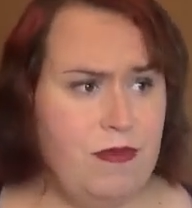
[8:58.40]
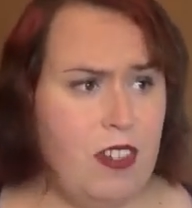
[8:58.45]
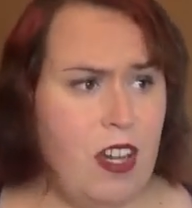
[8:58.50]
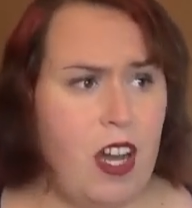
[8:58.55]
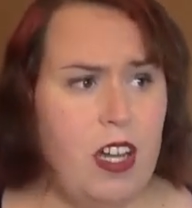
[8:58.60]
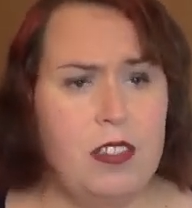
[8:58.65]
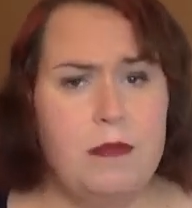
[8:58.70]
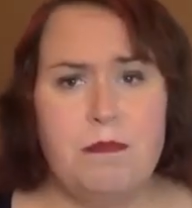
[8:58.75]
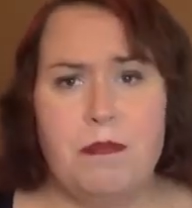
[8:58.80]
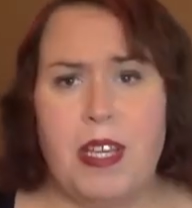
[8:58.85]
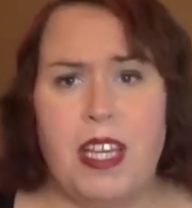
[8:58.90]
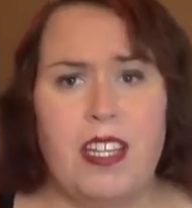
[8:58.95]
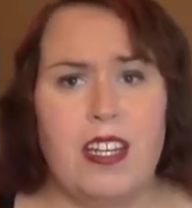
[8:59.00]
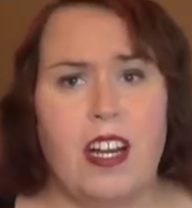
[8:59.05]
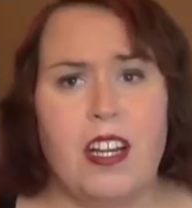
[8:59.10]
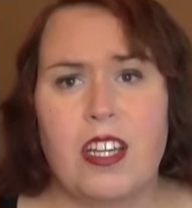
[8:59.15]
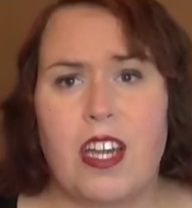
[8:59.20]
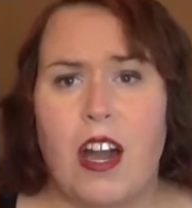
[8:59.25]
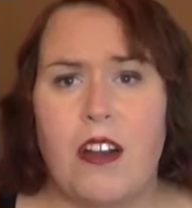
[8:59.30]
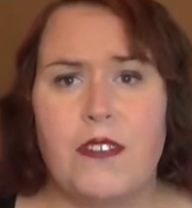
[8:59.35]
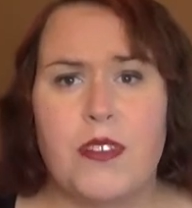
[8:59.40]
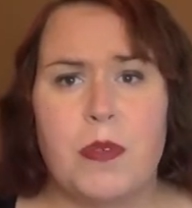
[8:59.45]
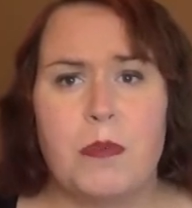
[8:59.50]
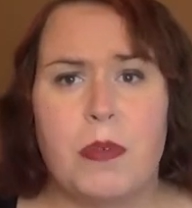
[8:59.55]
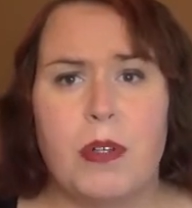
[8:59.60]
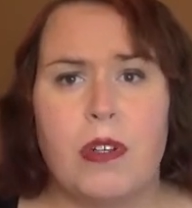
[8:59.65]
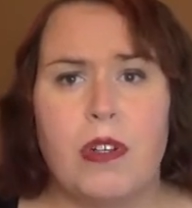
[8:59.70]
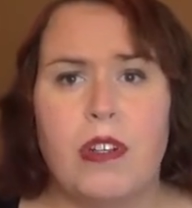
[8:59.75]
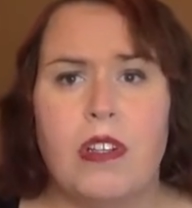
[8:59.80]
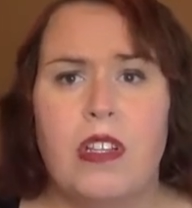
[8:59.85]
un being
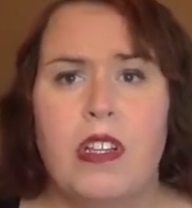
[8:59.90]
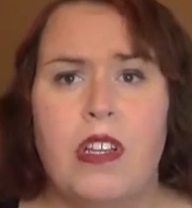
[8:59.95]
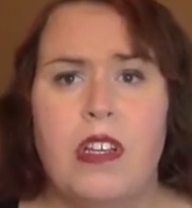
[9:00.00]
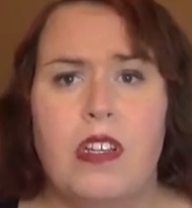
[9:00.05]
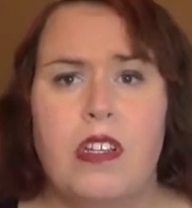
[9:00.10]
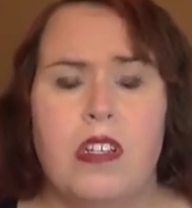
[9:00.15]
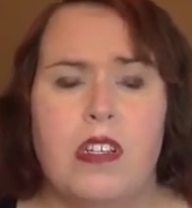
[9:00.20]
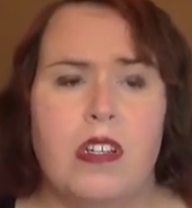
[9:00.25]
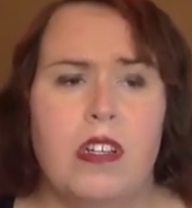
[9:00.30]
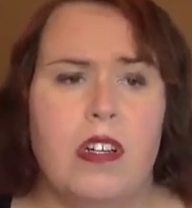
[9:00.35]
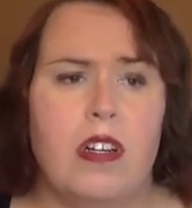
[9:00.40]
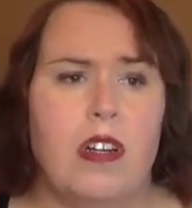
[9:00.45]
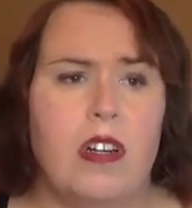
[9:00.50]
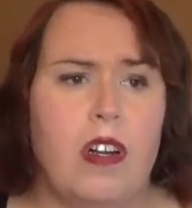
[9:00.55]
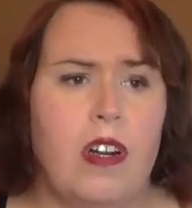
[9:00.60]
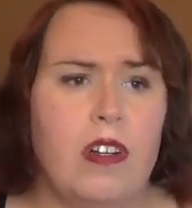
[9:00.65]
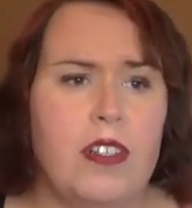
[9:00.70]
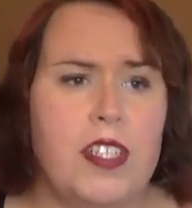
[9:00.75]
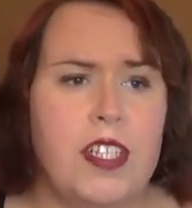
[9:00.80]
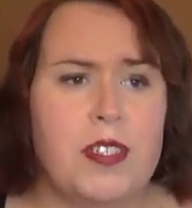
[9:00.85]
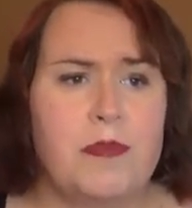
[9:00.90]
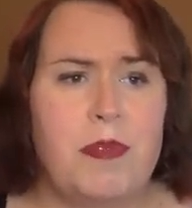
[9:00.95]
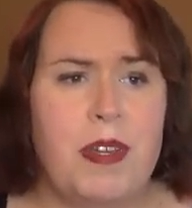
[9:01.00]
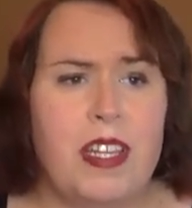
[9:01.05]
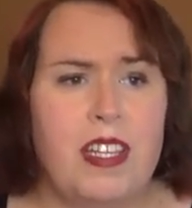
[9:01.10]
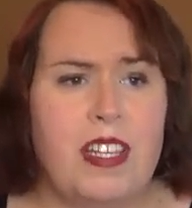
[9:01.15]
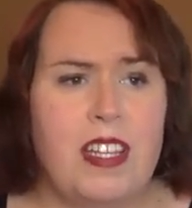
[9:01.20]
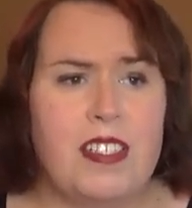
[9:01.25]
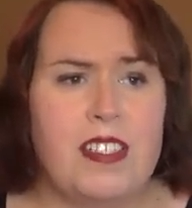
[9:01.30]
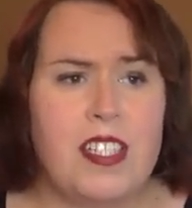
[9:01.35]
uncomfortable or just being
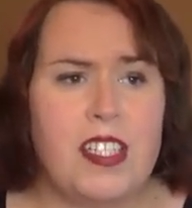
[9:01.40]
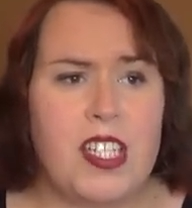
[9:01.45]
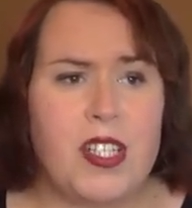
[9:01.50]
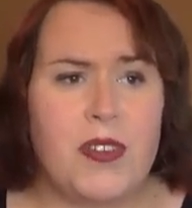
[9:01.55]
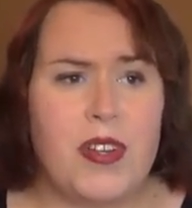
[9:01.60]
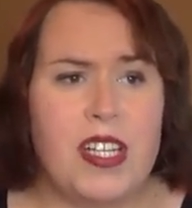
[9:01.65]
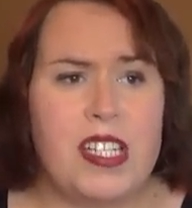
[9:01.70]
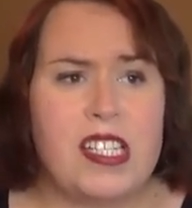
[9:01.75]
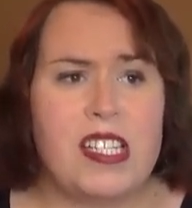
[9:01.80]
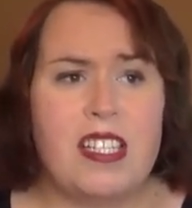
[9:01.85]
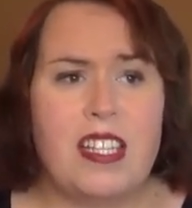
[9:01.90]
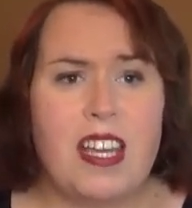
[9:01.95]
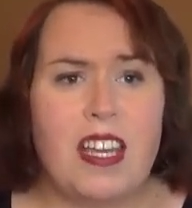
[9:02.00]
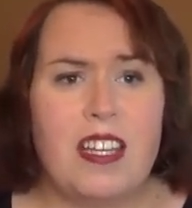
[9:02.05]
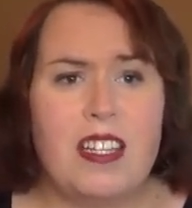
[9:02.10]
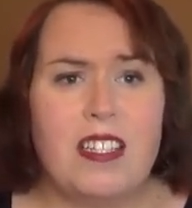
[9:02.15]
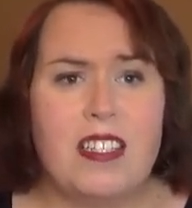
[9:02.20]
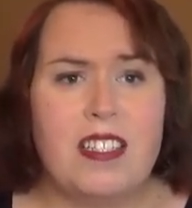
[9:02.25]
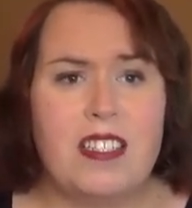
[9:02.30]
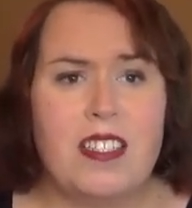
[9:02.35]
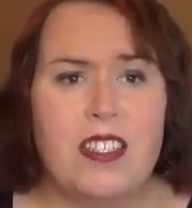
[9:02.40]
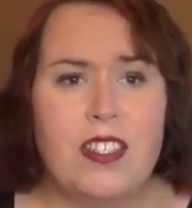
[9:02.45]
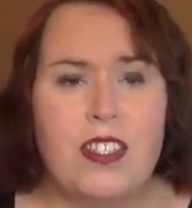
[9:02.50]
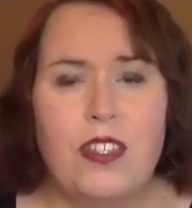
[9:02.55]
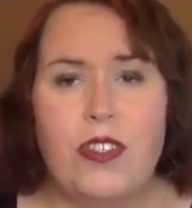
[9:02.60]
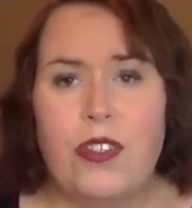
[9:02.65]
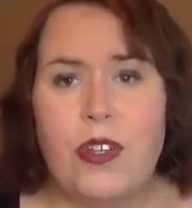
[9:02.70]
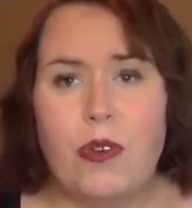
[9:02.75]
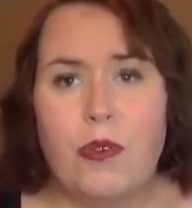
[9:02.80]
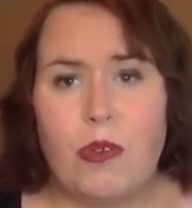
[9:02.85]
in that situation that
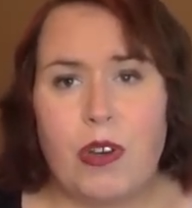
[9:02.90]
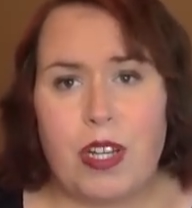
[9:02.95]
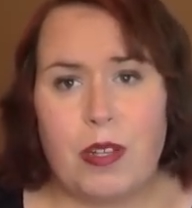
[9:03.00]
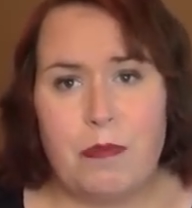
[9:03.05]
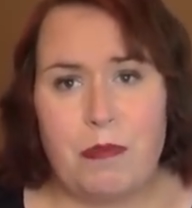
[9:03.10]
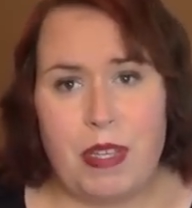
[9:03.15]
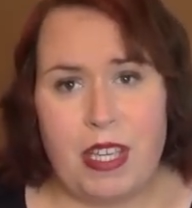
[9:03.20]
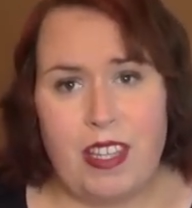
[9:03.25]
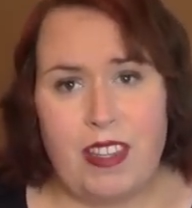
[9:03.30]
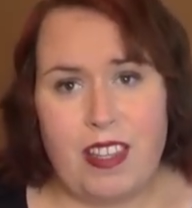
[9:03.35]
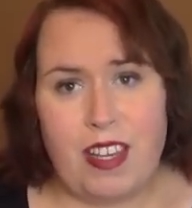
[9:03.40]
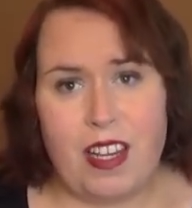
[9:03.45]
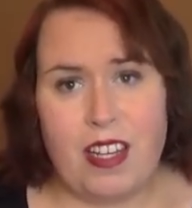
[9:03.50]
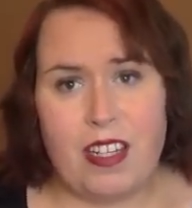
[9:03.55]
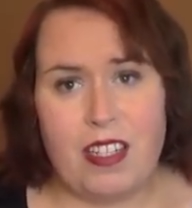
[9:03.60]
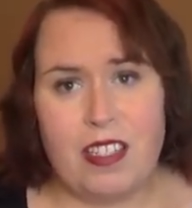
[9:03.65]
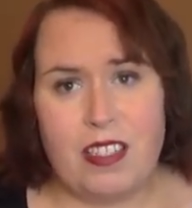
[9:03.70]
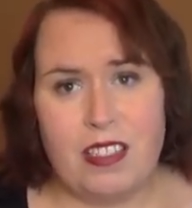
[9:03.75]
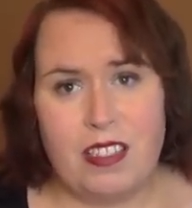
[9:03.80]
you don't want to be there